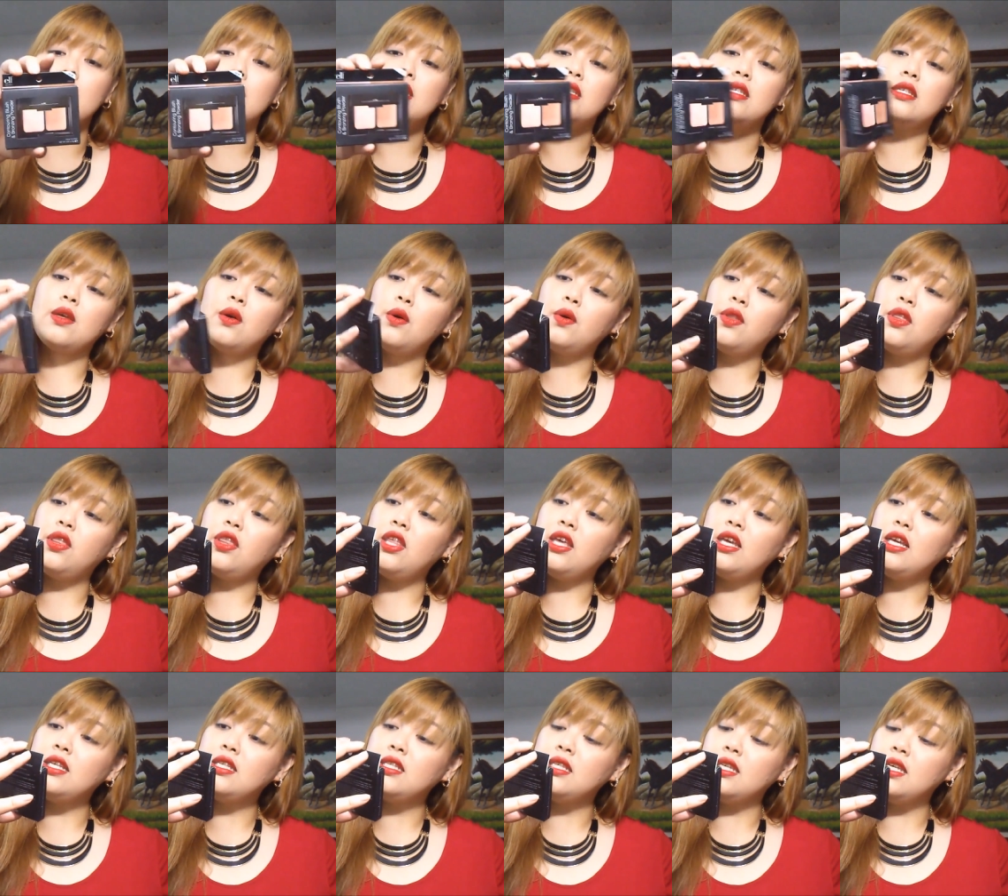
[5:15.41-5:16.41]
So
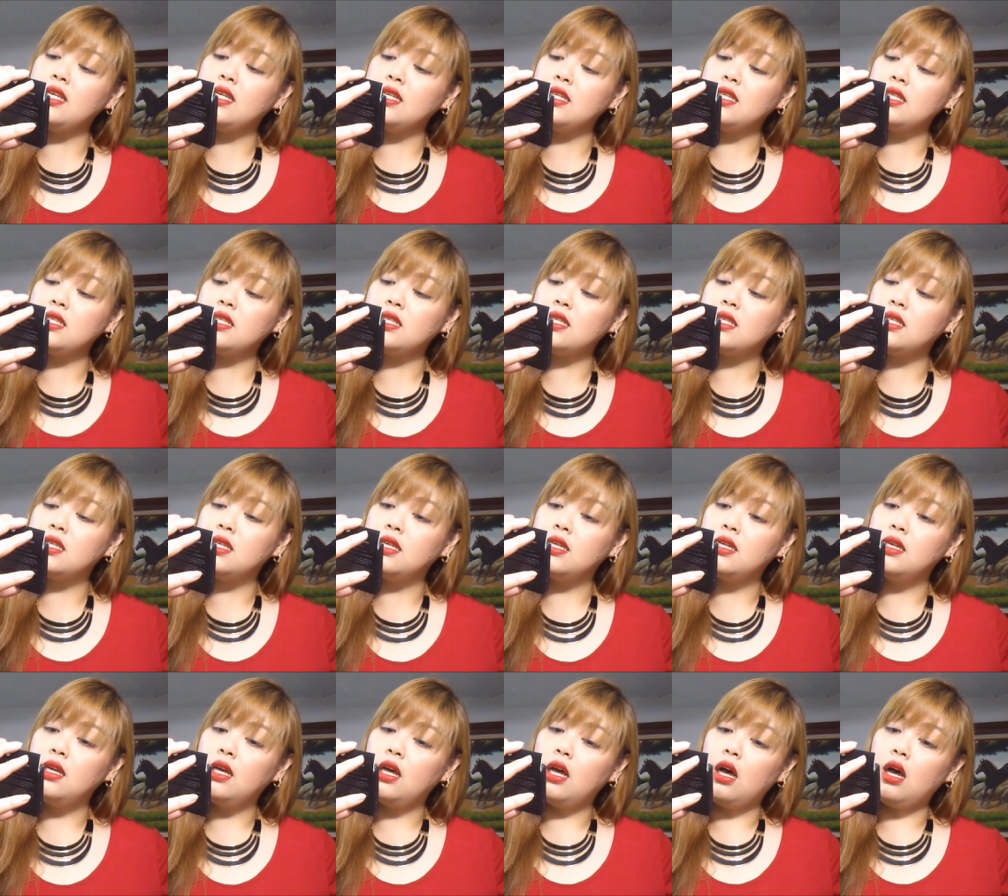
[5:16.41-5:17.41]
this is,
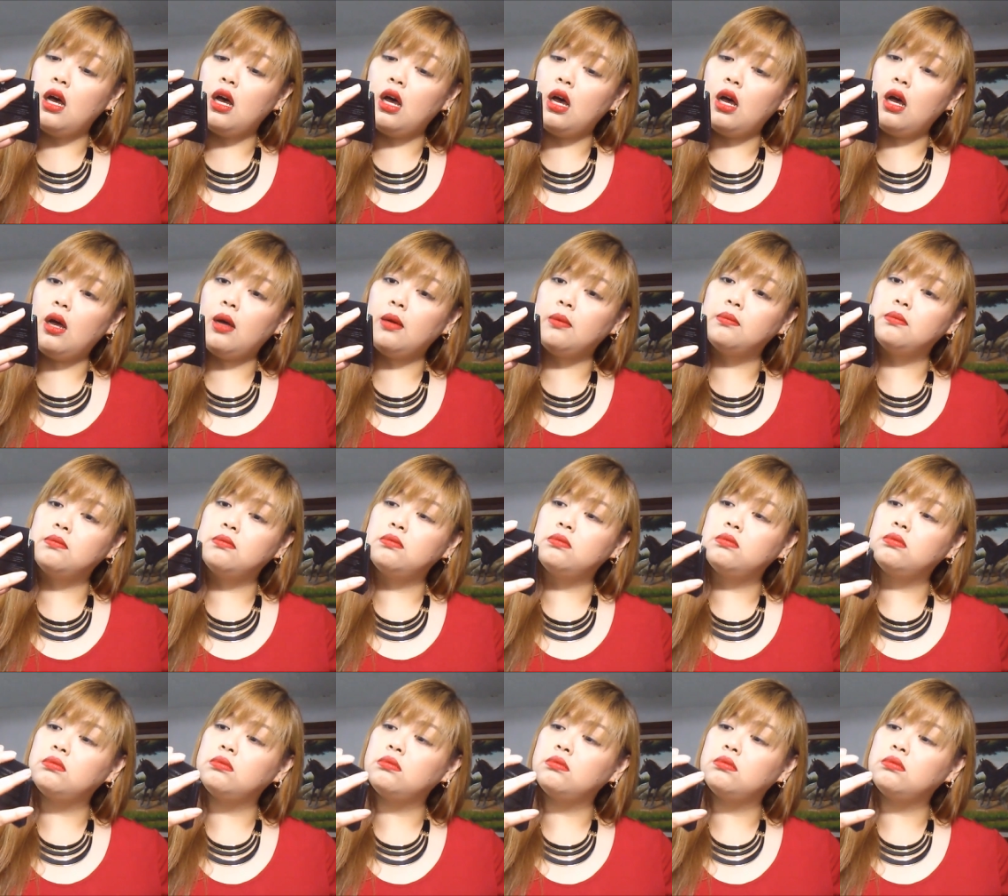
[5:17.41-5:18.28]
um,